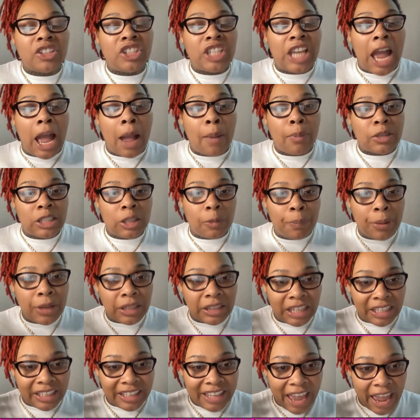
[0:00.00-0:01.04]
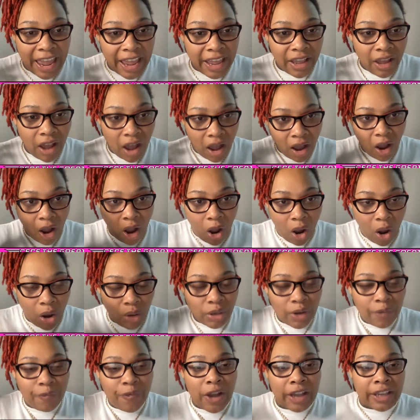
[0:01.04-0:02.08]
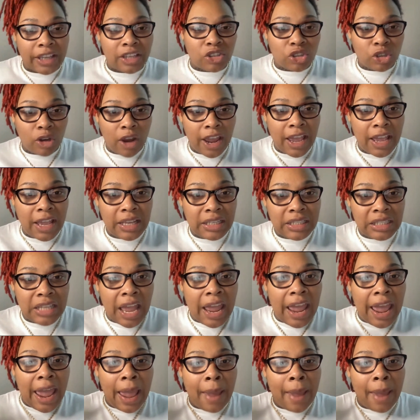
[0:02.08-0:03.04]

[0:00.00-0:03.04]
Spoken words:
job was to put the cake on the fucking trays,